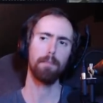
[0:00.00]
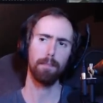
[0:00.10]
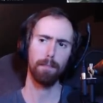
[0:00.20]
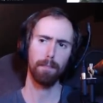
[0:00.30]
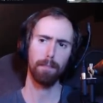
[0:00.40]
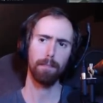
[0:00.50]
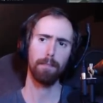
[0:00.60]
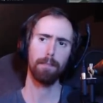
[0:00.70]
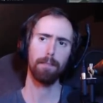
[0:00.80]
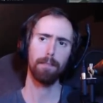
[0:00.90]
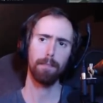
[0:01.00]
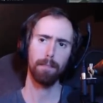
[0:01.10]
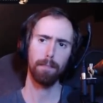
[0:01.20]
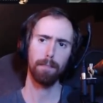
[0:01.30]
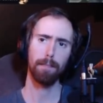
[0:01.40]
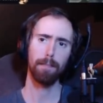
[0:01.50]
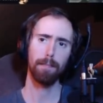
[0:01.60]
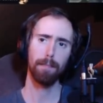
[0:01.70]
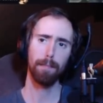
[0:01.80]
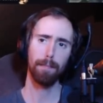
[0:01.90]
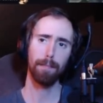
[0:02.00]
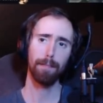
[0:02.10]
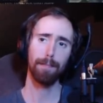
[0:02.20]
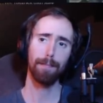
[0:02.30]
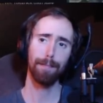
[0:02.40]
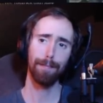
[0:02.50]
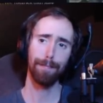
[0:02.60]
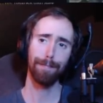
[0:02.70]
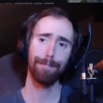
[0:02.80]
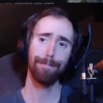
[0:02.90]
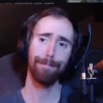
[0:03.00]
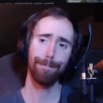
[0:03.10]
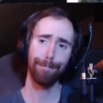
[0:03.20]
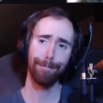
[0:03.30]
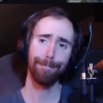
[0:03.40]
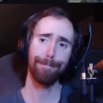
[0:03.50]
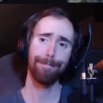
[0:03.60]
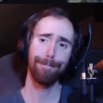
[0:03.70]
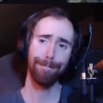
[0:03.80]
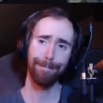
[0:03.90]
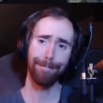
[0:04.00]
Nobody speaks.